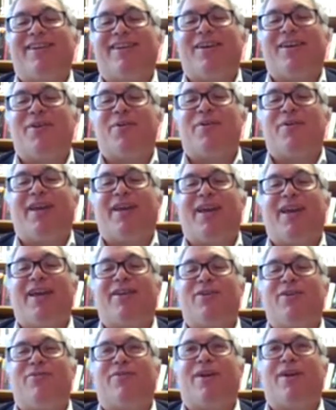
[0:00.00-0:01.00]
you know,
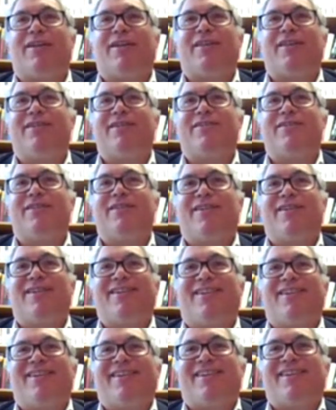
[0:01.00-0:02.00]
again, you've got these
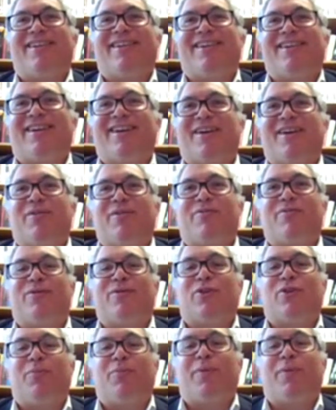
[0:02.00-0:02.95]
kind of